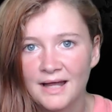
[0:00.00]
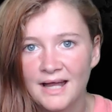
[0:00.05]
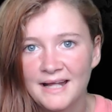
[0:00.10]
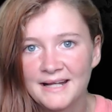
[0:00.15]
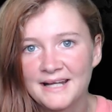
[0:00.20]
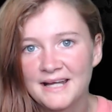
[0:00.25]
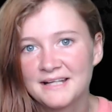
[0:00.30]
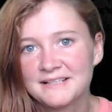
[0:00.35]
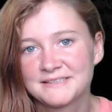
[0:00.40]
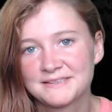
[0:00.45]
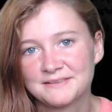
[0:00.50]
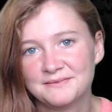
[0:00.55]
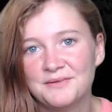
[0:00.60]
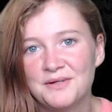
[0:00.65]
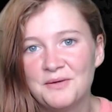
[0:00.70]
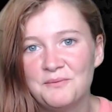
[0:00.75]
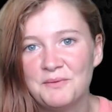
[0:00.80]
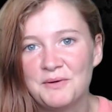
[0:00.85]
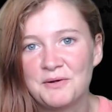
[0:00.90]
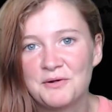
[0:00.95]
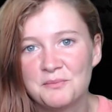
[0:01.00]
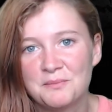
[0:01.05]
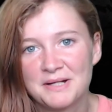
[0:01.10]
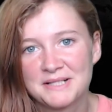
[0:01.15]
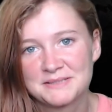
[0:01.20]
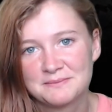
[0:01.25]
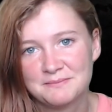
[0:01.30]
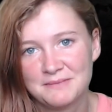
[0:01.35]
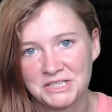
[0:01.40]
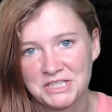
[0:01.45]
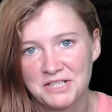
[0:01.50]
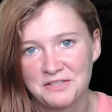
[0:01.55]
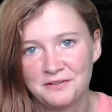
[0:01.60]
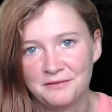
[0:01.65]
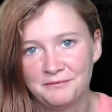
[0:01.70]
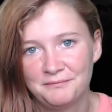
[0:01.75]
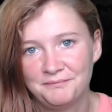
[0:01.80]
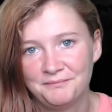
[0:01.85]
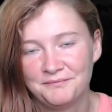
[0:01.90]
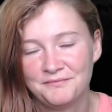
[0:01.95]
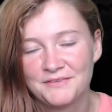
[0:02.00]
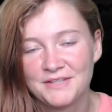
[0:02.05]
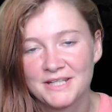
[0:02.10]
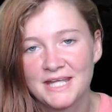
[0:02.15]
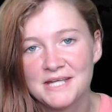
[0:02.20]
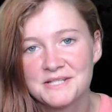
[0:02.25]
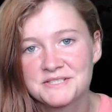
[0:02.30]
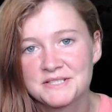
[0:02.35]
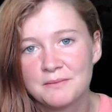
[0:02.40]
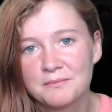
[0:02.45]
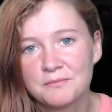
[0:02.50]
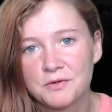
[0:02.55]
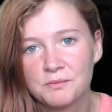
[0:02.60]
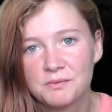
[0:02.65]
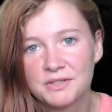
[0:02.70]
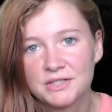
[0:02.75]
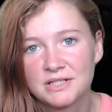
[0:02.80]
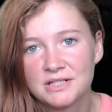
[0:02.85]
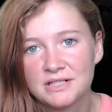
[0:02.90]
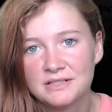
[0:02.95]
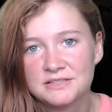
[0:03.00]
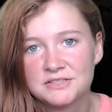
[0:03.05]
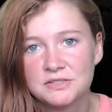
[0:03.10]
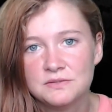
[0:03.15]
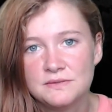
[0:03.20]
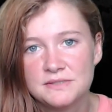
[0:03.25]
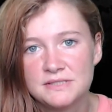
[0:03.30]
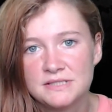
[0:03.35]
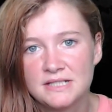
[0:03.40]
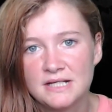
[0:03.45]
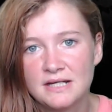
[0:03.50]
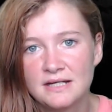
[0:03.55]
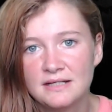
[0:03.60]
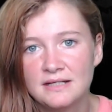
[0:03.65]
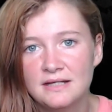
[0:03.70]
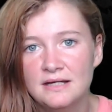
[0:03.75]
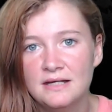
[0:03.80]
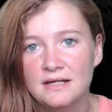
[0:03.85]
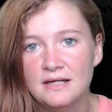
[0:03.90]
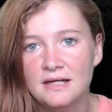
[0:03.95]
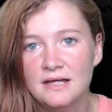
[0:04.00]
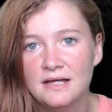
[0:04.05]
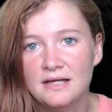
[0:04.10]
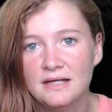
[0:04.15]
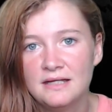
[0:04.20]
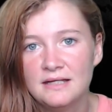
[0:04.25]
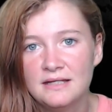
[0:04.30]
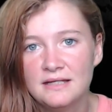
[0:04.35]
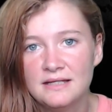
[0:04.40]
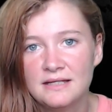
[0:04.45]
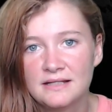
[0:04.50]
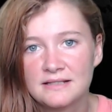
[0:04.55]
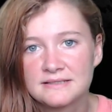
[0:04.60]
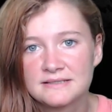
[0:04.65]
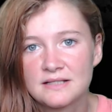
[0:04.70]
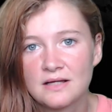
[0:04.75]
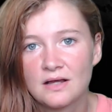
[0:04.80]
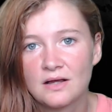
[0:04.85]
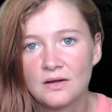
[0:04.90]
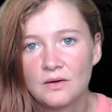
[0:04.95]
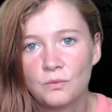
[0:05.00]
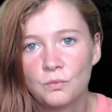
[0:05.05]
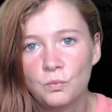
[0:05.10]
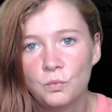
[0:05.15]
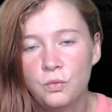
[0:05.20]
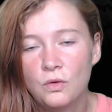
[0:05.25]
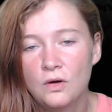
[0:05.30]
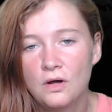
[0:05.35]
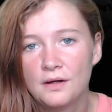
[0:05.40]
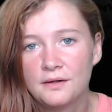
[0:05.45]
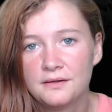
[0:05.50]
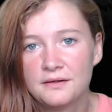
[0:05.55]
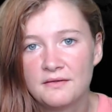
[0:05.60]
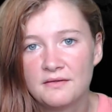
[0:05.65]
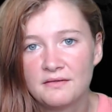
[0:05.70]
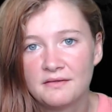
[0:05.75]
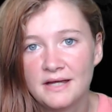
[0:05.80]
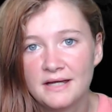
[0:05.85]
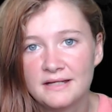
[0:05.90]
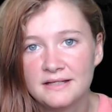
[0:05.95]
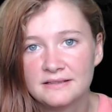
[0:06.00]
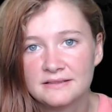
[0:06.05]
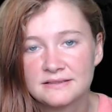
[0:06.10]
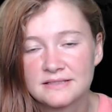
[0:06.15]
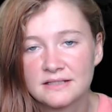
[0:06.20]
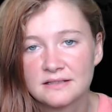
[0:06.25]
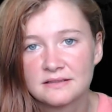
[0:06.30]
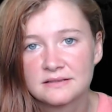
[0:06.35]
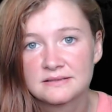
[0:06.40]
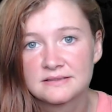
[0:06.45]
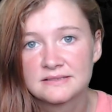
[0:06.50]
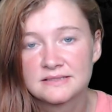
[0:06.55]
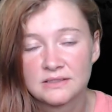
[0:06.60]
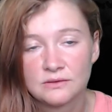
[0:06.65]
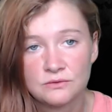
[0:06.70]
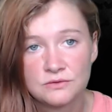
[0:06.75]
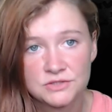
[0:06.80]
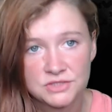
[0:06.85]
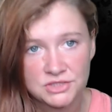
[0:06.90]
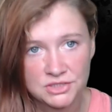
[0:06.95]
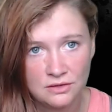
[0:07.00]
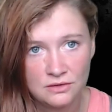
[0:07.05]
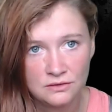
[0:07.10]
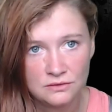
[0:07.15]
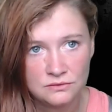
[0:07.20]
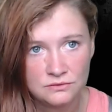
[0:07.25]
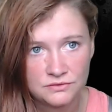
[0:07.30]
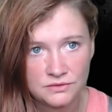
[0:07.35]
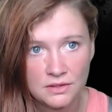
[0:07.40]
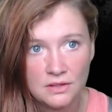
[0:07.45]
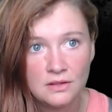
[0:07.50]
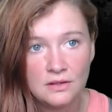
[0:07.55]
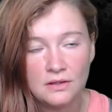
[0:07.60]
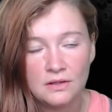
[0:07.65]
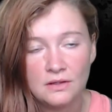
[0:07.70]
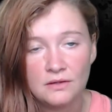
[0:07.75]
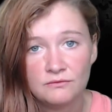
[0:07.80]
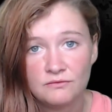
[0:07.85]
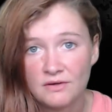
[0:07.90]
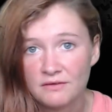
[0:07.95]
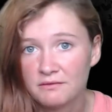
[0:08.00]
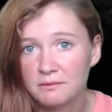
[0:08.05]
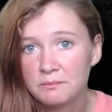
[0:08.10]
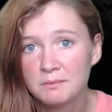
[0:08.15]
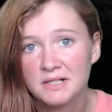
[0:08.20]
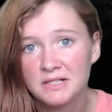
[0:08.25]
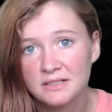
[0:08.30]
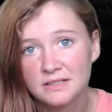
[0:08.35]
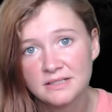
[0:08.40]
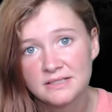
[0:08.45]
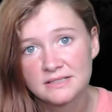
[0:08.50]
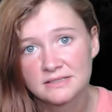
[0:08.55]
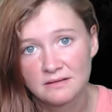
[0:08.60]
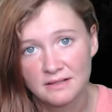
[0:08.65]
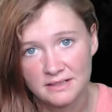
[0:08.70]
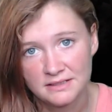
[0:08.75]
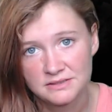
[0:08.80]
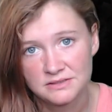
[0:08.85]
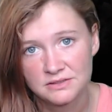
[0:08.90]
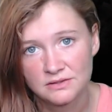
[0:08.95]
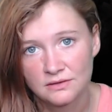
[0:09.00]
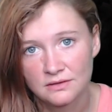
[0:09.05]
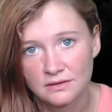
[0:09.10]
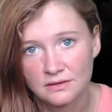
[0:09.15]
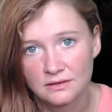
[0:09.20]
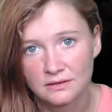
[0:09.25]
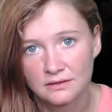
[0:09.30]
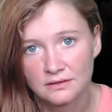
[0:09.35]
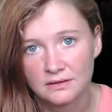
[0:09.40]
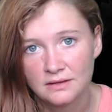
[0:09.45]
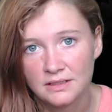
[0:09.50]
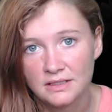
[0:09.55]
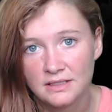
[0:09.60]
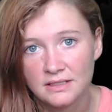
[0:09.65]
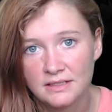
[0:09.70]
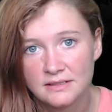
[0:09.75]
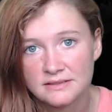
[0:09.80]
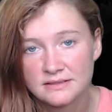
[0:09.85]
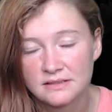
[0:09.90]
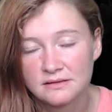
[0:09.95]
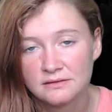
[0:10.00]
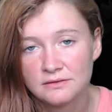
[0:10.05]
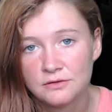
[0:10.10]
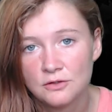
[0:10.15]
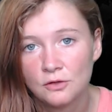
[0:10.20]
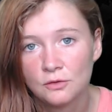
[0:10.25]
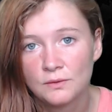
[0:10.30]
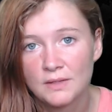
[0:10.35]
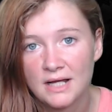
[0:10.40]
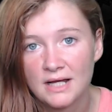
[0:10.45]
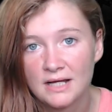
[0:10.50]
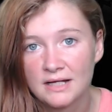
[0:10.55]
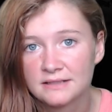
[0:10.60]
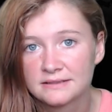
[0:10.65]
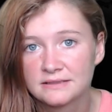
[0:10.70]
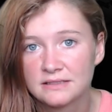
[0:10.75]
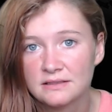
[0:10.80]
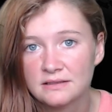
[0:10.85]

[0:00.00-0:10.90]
Hi guys and welcome back to my channel. The case that I'm going to be looking into today is one that is still unsolved very many years later. It is known as